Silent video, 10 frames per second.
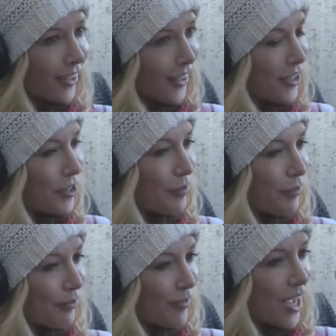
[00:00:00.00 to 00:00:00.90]

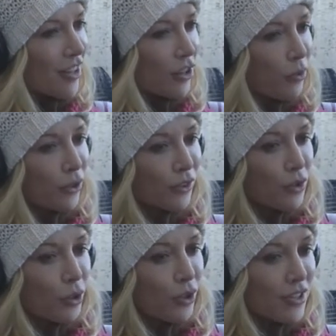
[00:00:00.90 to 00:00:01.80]
And then the world, of
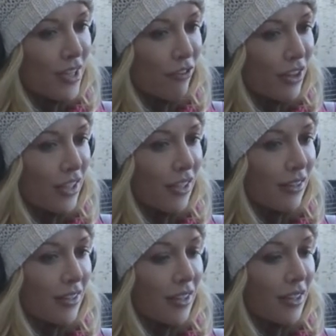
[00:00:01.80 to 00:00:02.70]
course,
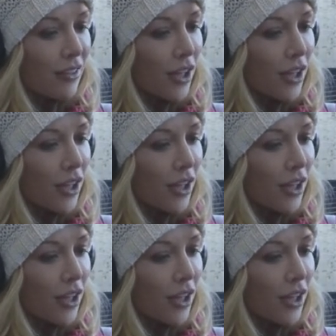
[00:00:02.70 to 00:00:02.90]
everything that